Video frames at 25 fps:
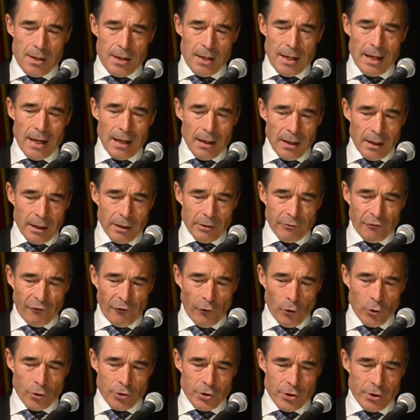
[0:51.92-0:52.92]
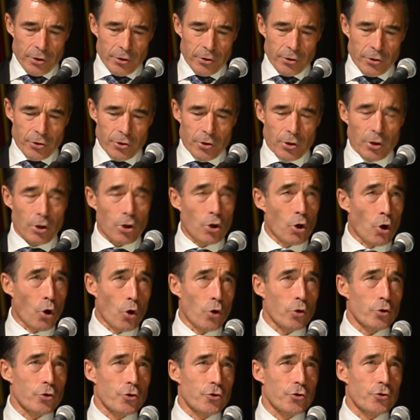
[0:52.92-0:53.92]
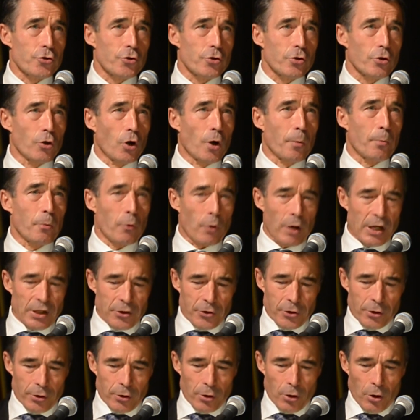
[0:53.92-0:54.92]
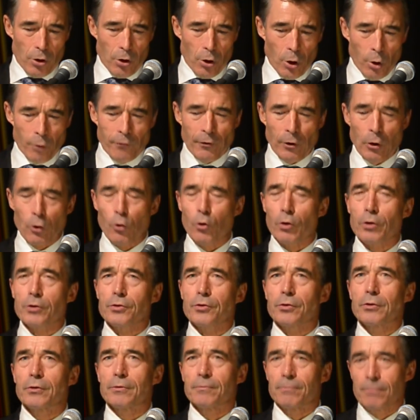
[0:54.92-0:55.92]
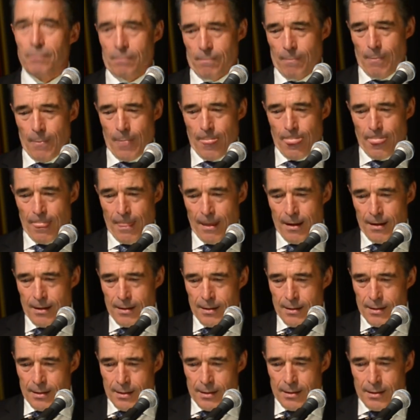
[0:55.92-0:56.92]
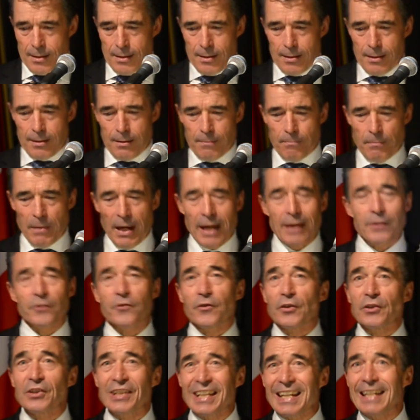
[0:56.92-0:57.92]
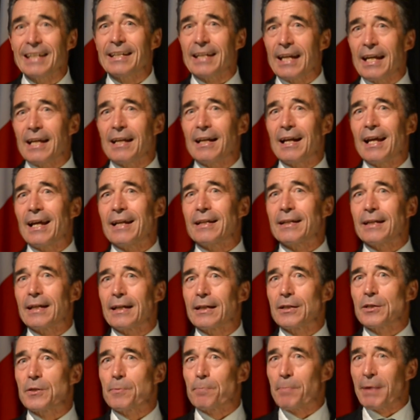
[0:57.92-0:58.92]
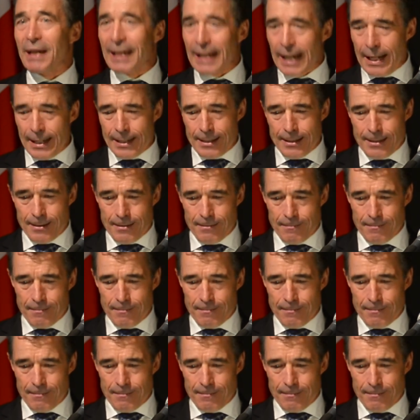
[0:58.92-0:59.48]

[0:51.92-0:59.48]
Allied forces launched Operation Overlord, and the D-Day landings began.